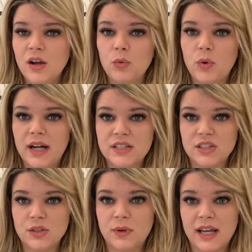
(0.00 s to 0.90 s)
what do
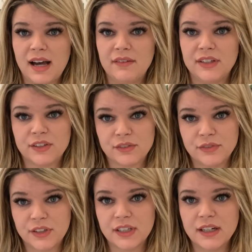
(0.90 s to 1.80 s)
you want to have in your
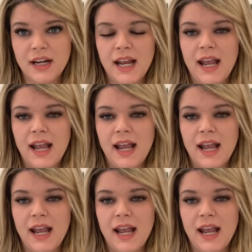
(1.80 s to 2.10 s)
footer,